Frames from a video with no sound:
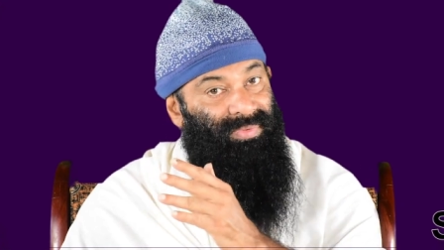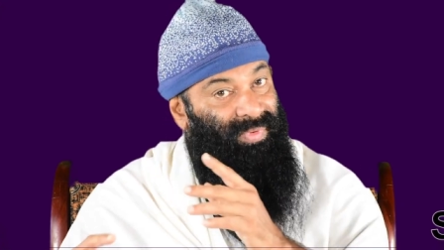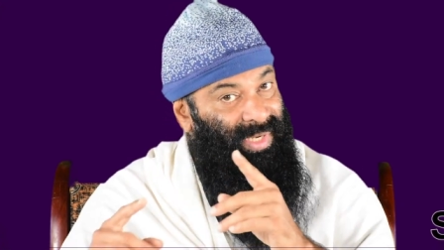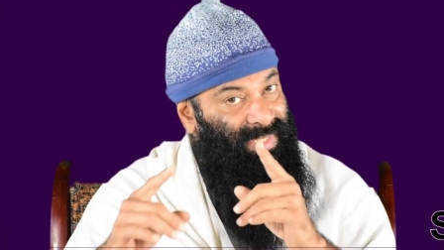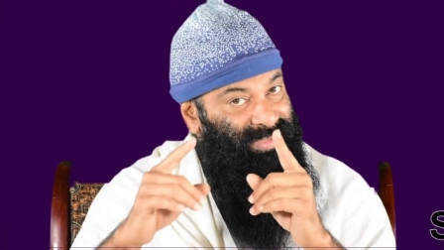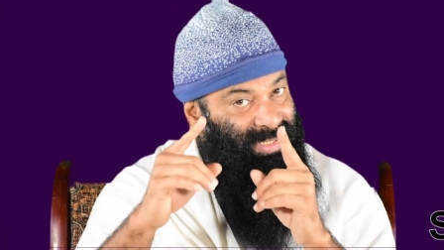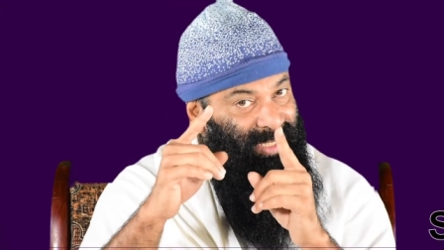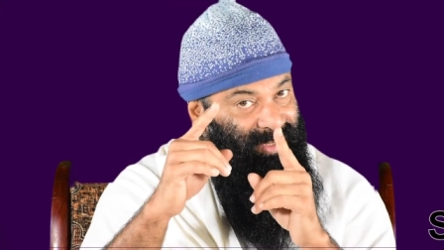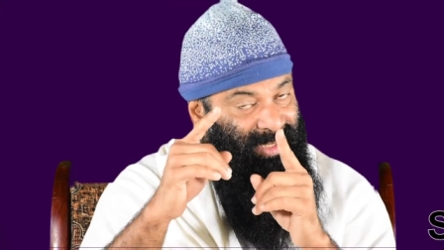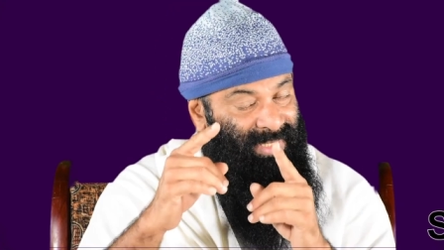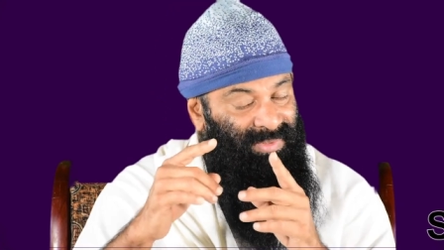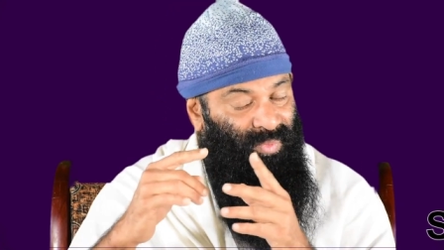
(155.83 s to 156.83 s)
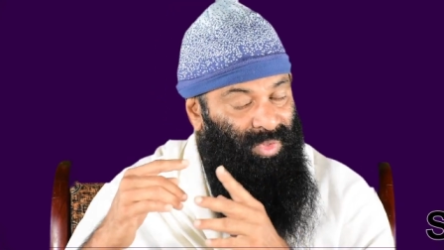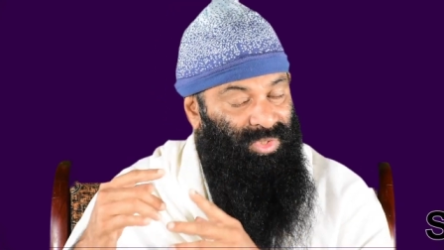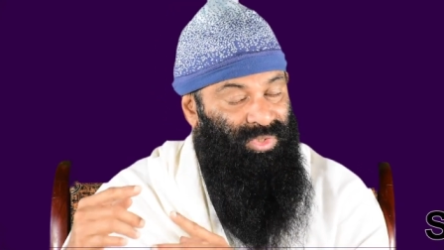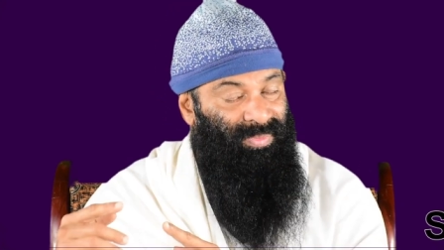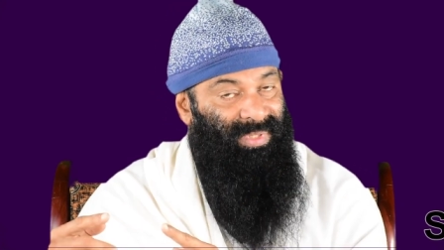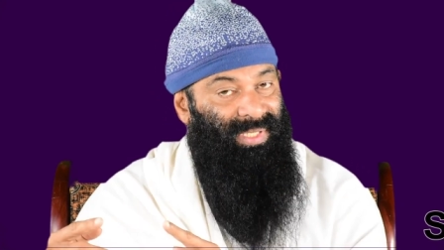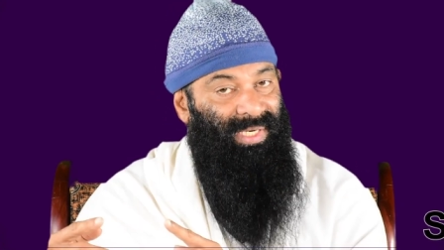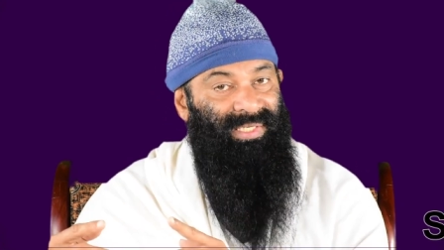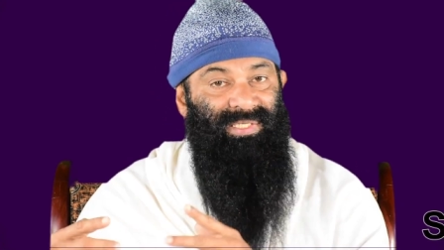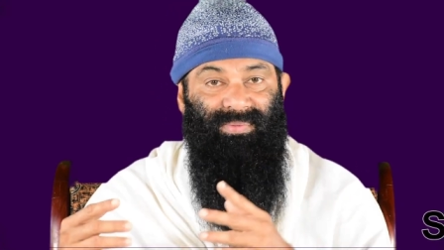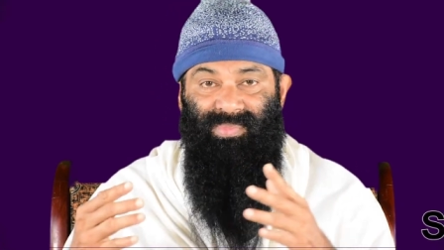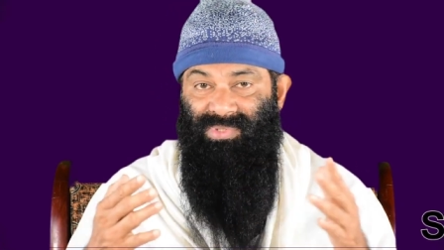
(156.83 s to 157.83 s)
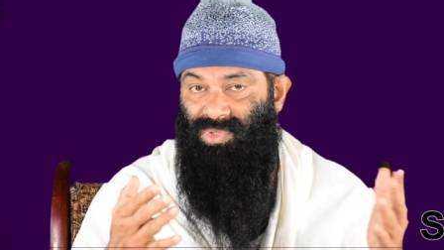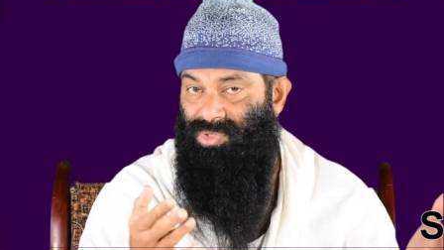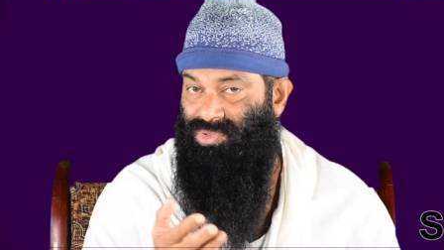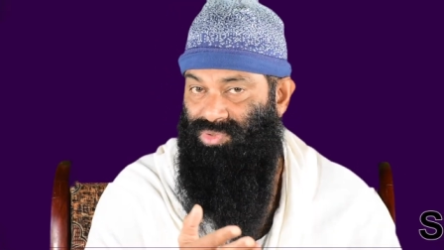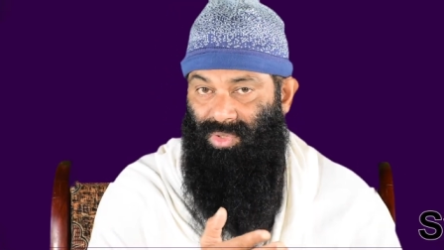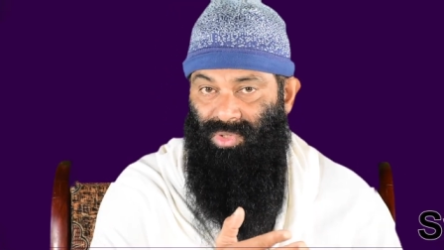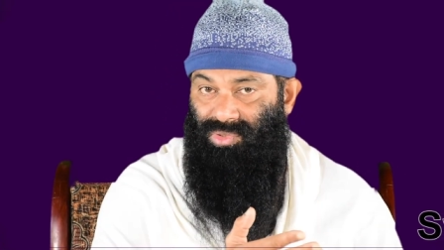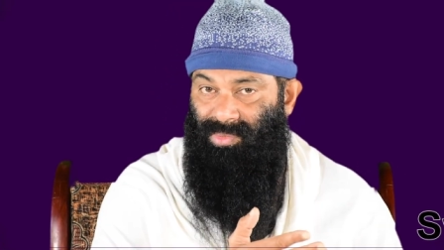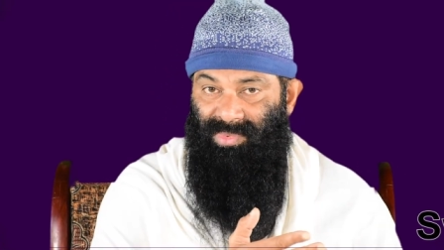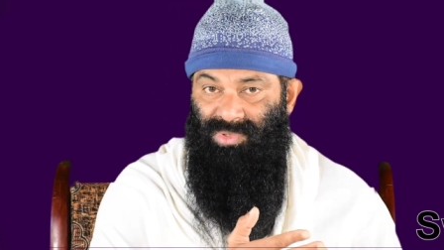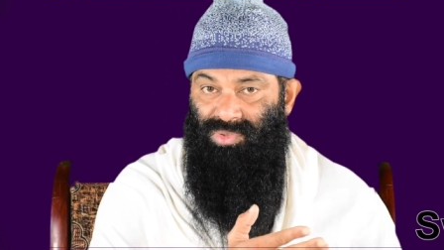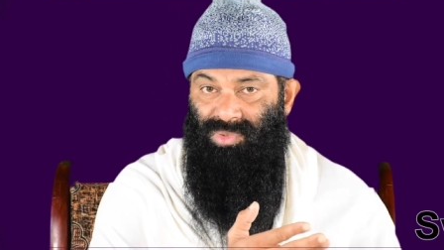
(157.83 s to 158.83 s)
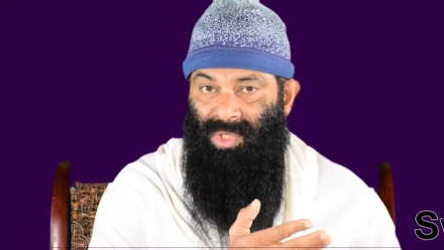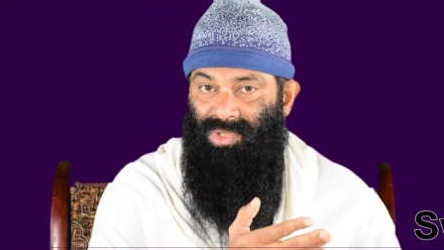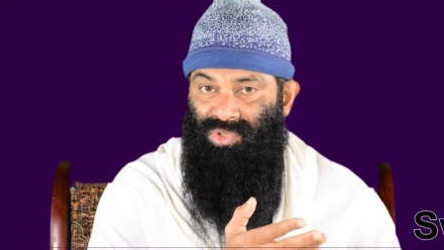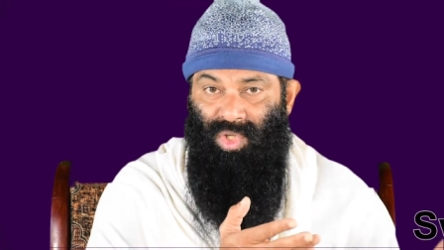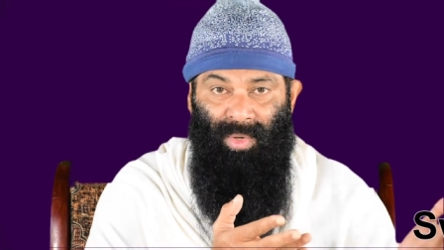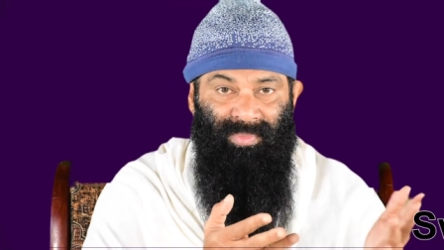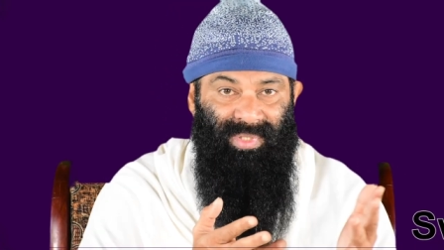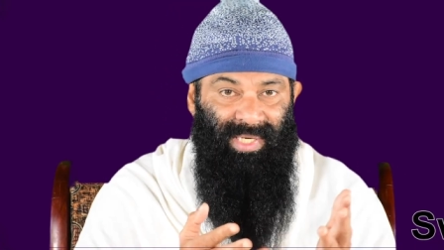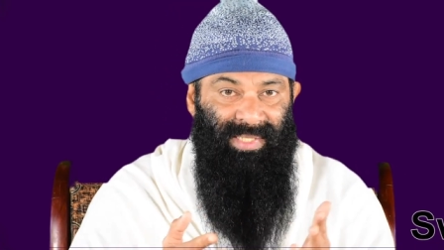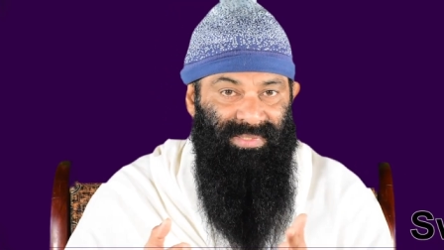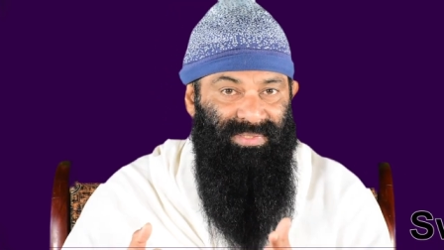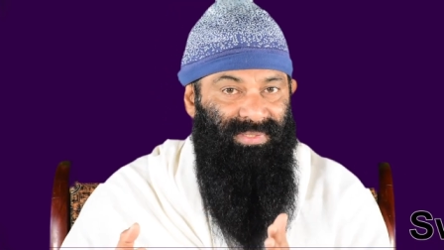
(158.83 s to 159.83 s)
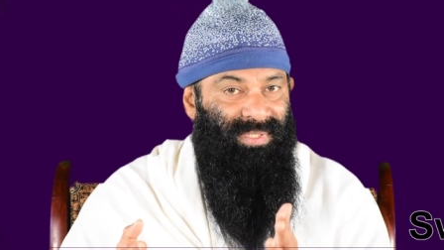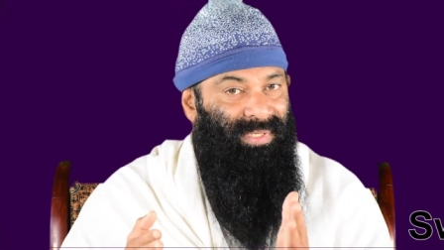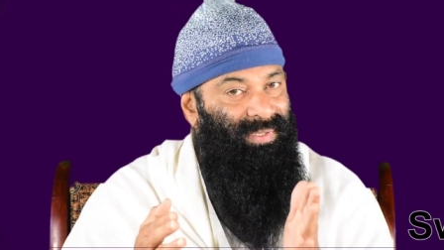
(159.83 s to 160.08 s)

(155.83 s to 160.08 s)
When I say rainwater to be collected means autumn storm drains,